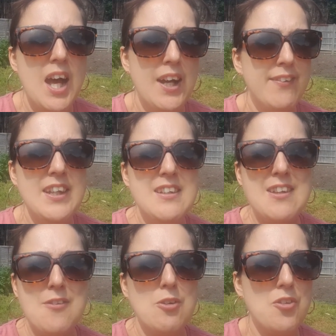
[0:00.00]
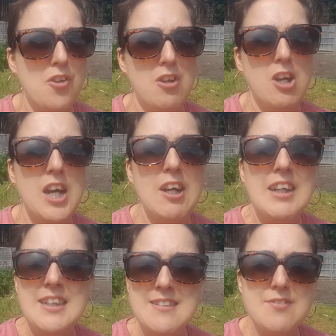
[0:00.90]
I think there's also like
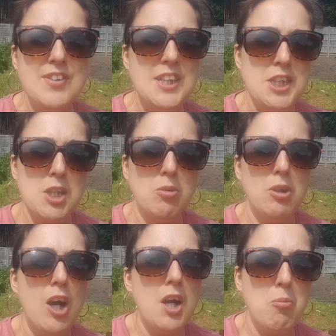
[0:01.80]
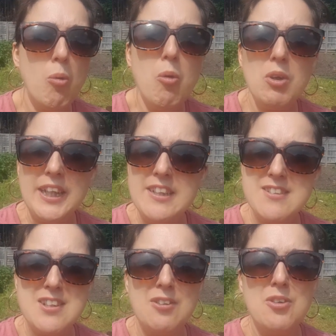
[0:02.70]
individual like walking
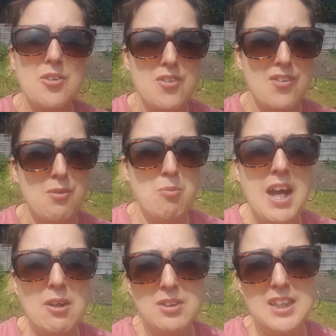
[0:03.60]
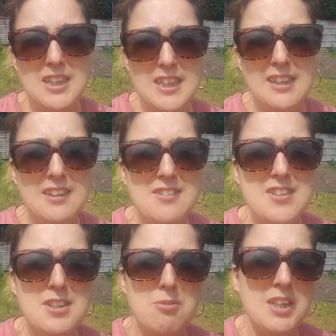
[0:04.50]
tours as well that you can
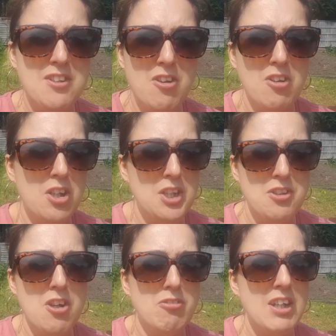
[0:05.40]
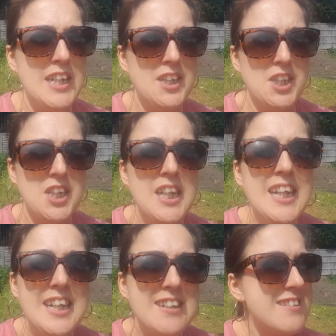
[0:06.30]
do in not at uh, Norwich.
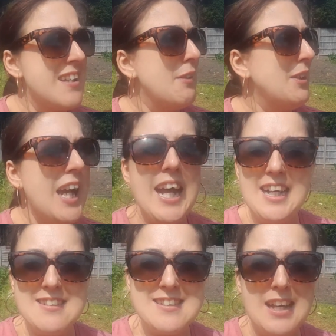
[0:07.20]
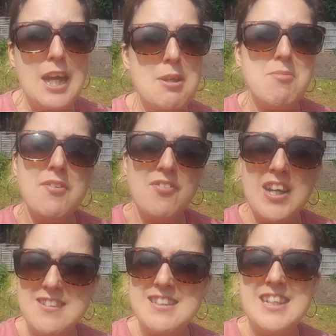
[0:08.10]
So yes, um, a
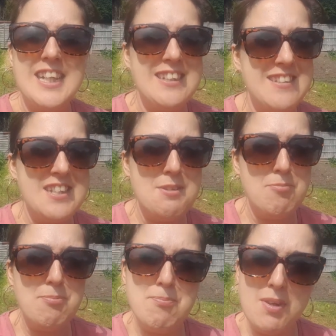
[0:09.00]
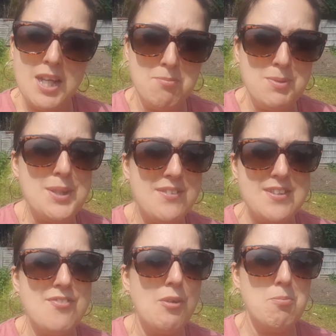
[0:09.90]
fascinating a
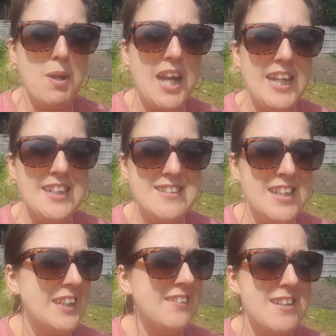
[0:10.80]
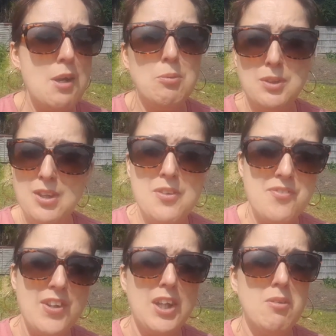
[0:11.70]
beautiful place and I would love
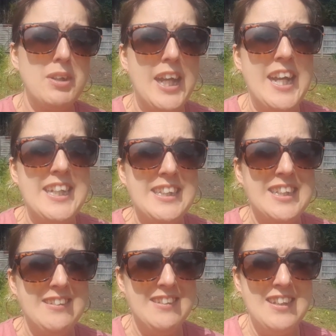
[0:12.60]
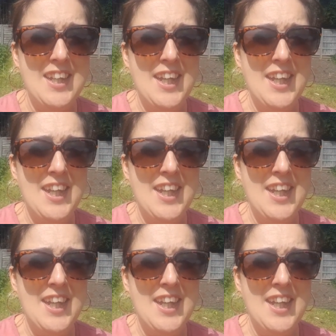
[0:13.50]
to go again and